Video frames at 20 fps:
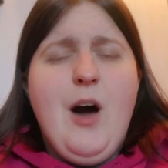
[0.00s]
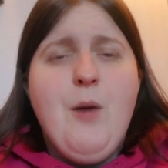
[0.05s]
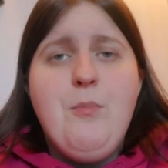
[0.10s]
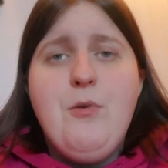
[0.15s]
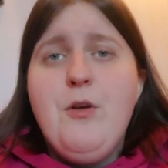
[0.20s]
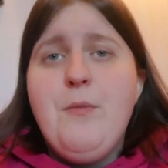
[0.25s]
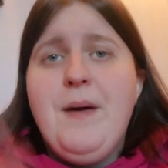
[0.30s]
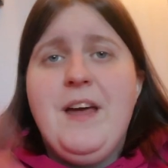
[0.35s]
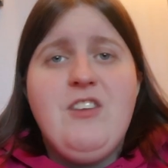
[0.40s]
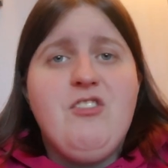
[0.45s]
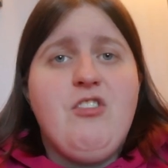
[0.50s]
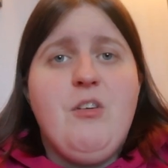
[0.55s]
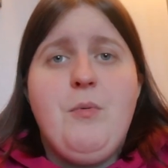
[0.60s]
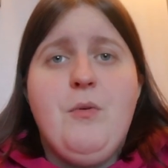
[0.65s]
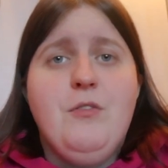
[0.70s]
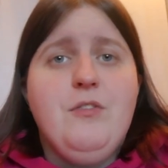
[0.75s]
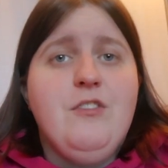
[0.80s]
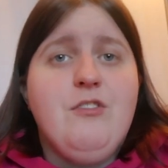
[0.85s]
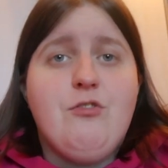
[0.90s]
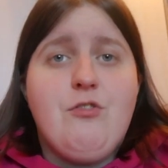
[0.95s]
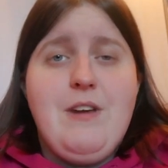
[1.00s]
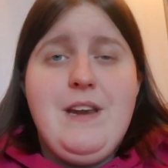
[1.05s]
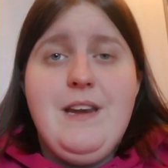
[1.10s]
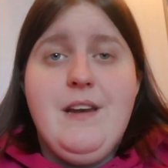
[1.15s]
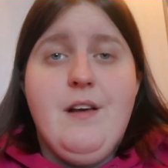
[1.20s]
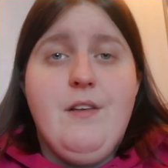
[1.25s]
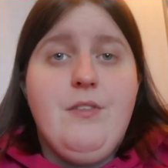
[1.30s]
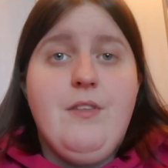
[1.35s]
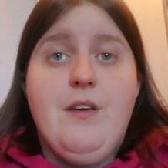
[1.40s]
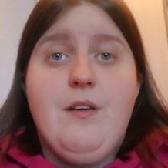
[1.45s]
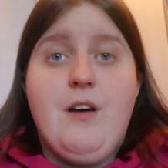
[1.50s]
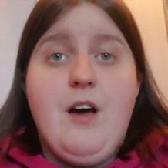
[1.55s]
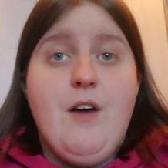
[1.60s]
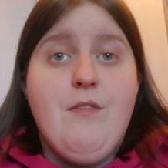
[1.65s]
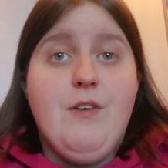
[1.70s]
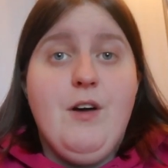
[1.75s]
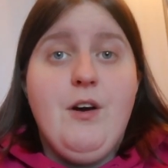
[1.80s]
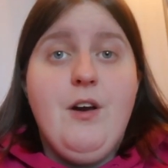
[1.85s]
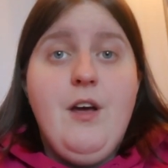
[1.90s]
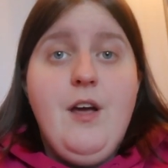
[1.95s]
I'll put a picture up on the screen of the
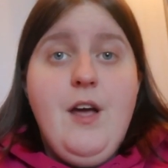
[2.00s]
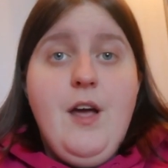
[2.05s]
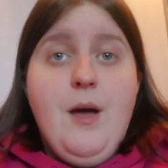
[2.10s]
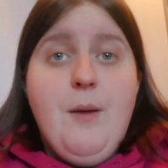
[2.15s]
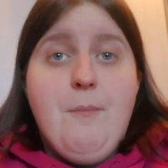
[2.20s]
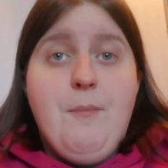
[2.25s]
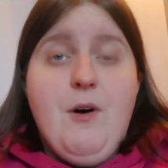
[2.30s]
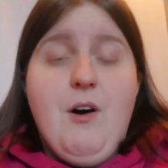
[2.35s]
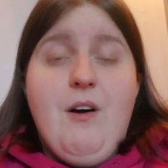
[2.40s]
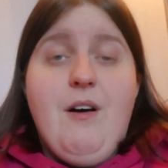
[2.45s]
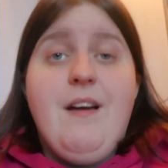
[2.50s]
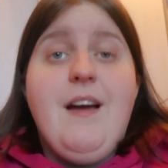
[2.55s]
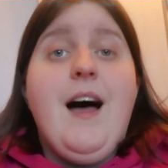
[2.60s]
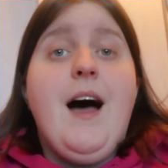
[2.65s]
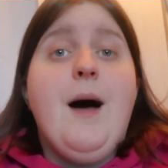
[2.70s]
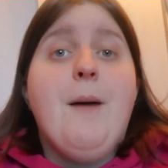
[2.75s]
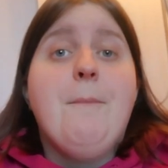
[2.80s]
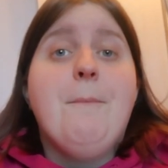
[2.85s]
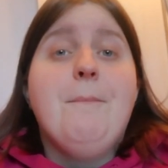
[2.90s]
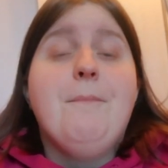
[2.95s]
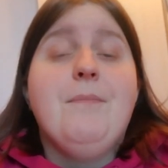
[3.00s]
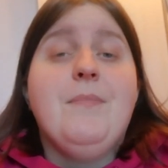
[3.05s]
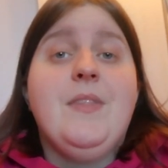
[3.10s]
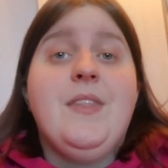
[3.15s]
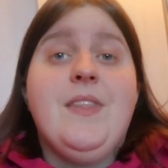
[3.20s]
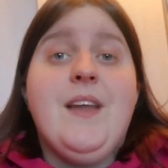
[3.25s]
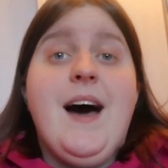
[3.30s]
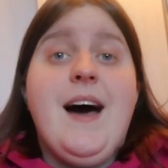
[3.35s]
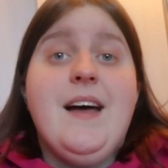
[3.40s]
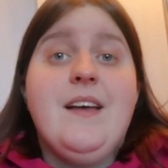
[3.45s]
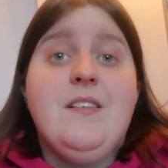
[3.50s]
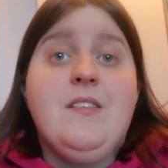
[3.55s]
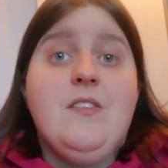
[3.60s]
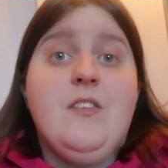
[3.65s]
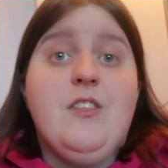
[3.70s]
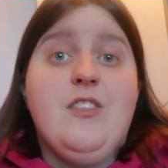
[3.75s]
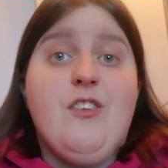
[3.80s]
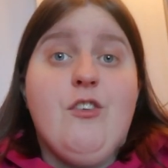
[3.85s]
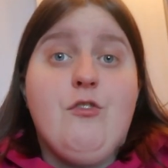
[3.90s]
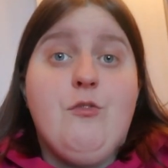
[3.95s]
cover, but that is
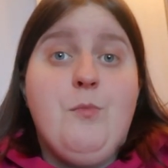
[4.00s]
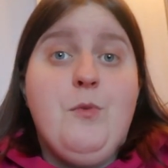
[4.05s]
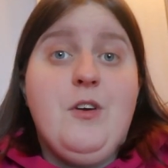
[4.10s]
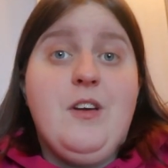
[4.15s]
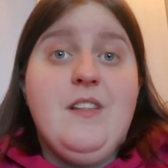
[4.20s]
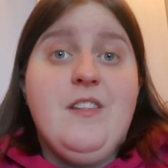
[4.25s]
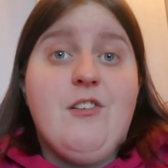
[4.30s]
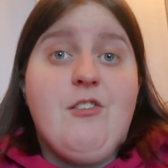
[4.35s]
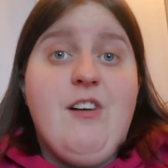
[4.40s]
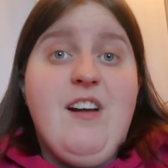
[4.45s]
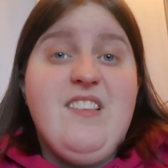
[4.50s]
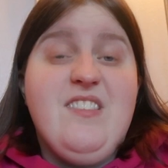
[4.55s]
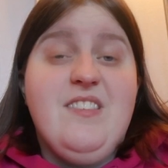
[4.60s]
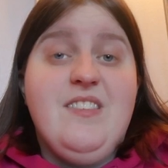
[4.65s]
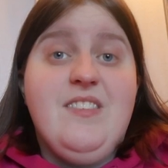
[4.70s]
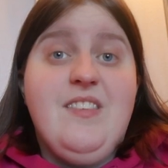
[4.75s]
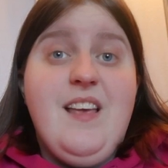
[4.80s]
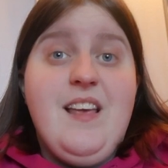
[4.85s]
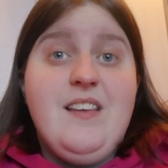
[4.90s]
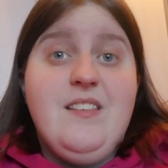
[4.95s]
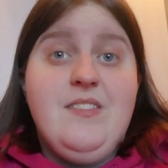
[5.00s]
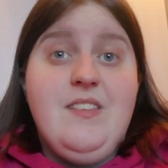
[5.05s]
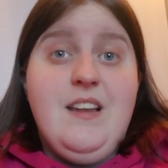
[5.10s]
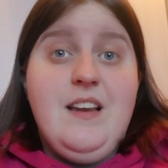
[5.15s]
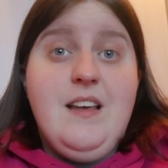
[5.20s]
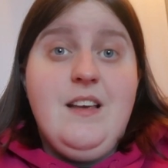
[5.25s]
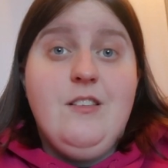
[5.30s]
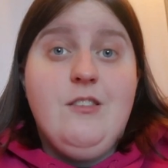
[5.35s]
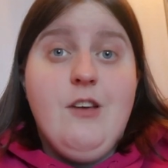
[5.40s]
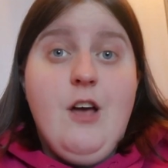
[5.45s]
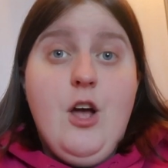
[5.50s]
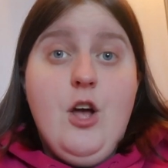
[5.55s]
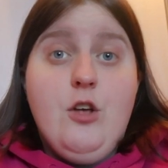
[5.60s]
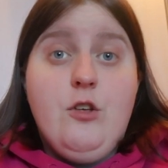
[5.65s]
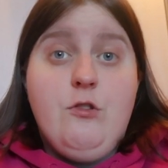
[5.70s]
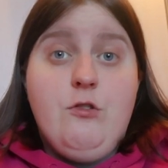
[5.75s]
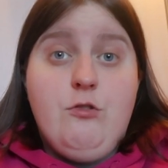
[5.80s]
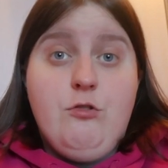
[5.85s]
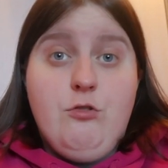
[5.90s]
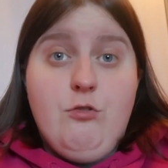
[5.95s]
the 3rd book in the Crescent City series,
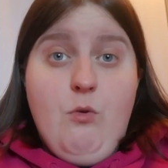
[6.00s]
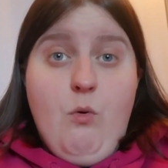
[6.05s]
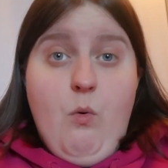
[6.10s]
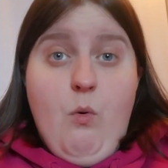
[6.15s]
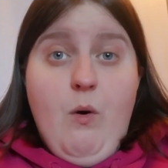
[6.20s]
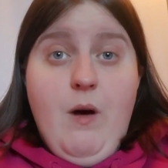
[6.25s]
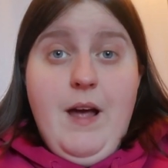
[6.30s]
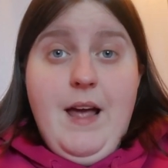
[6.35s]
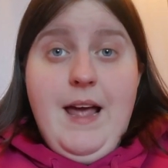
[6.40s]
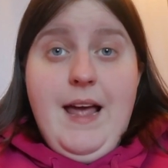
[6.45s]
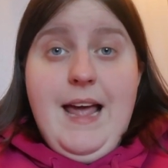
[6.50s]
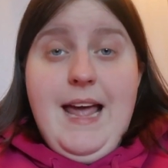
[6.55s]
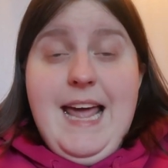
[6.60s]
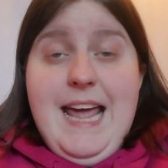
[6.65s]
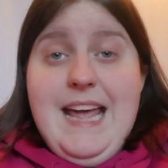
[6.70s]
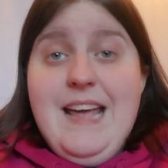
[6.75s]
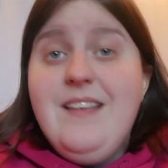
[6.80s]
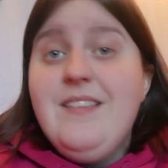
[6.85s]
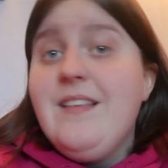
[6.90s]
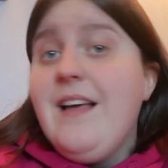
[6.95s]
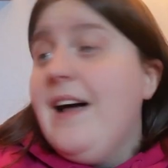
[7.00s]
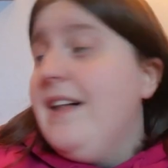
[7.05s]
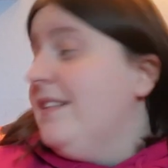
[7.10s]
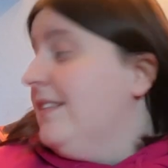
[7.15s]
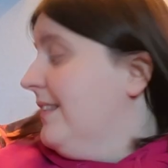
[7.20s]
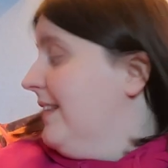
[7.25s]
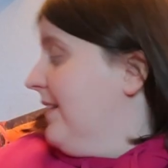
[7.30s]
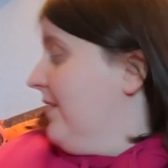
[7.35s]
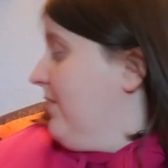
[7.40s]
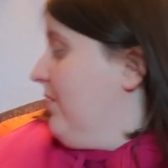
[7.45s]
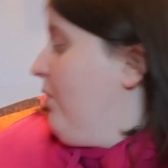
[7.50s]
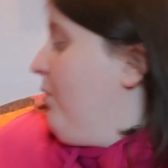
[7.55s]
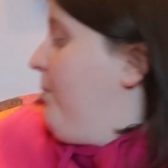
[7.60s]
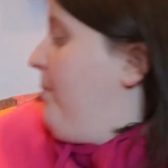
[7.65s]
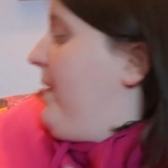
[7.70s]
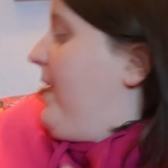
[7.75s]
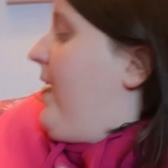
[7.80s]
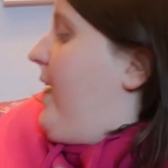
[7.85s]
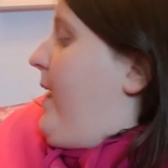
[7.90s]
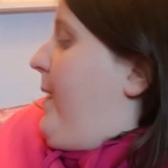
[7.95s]
so it is a little
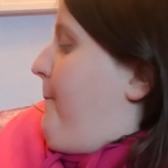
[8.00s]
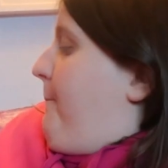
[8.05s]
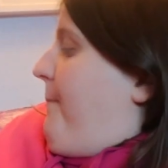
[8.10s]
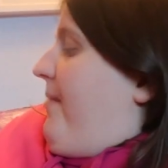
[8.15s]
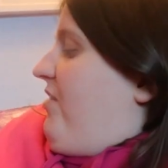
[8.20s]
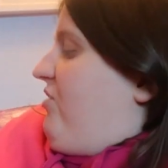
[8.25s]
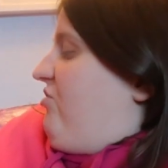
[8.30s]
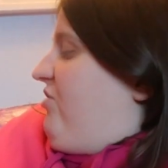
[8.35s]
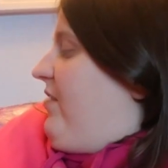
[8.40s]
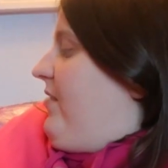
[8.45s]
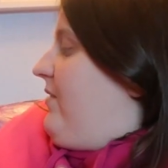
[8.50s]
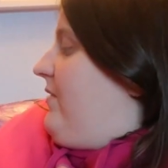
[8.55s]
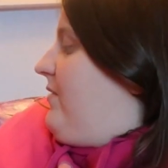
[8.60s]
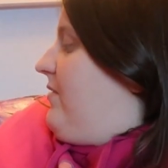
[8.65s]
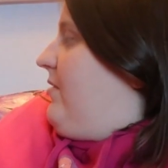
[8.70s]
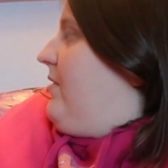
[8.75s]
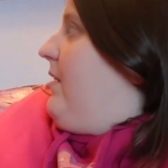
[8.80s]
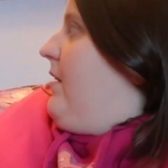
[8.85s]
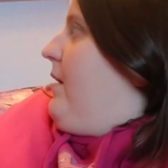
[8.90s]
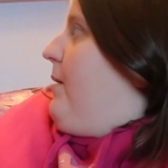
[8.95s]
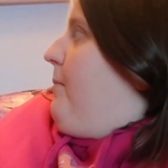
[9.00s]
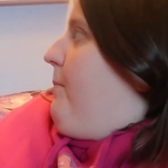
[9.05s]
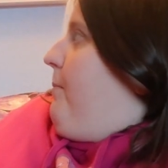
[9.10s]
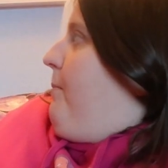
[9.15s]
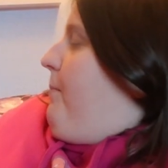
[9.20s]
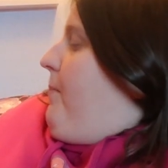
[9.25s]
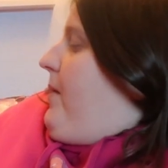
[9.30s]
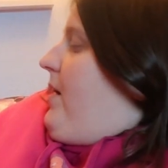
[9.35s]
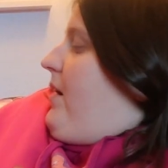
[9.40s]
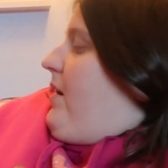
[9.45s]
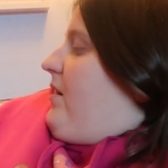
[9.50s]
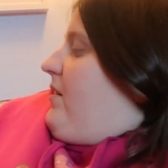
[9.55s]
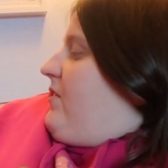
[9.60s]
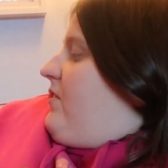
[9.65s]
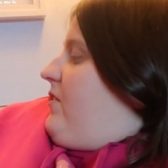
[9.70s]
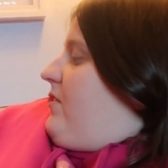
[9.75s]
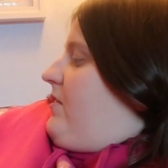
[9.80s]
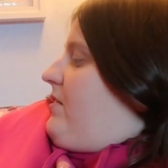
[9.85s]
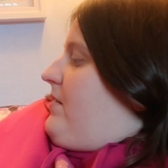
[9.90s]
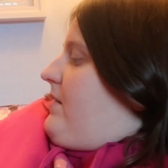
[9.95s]
bit ambitious,
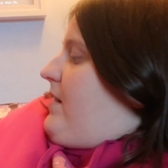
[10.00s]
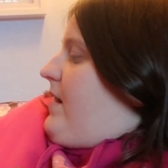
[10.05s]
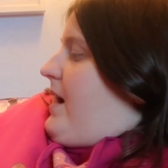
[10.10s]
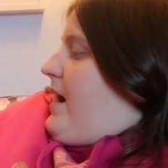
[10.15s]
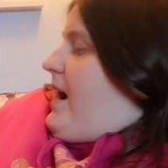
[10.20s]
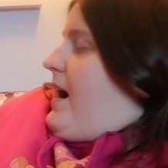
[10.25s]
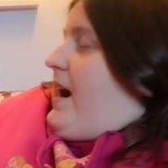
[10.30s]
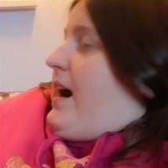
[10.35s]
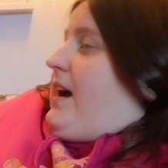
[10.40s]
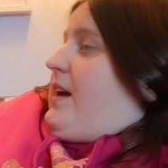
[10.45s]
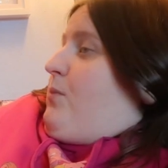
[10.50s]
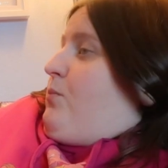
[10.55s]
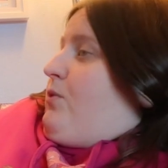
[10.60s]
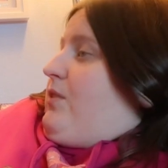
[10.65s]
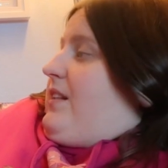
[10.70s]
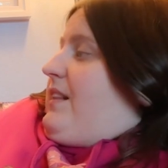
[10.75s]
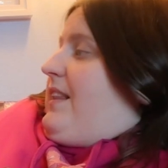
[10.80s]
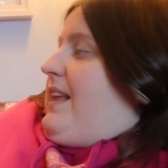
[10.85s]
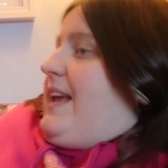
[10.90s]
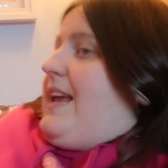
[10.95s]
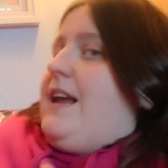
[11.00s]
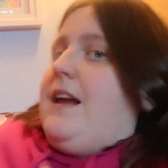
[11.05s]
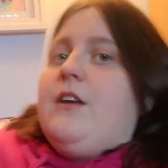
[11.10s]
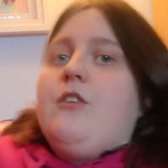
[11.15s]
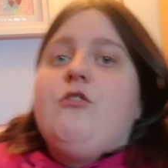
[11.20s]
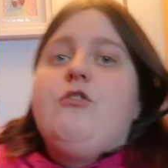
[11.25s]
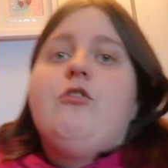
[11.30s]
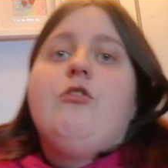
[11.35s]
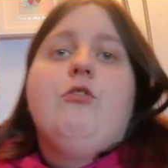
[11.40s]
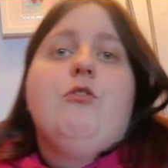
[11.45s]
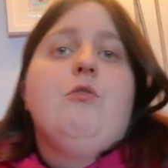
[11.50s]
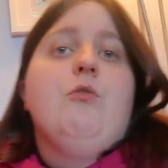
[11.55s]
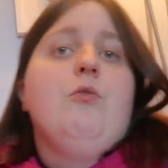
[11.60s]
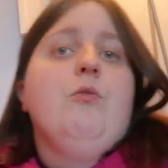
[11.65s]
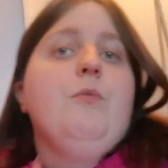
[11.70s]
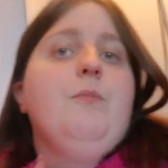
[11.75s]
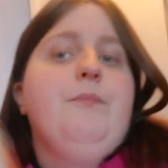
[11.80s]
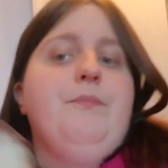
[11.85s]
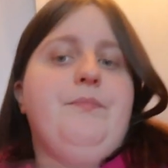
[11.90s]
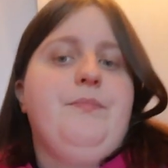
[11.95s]
but I would like to